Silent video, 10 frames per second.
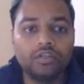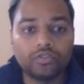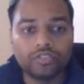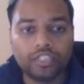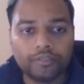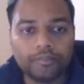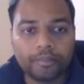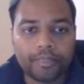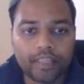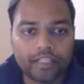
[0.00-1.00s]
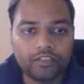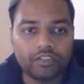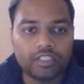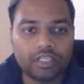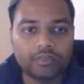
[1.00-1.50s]
hosting, then you
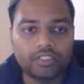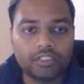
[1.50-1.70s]
can type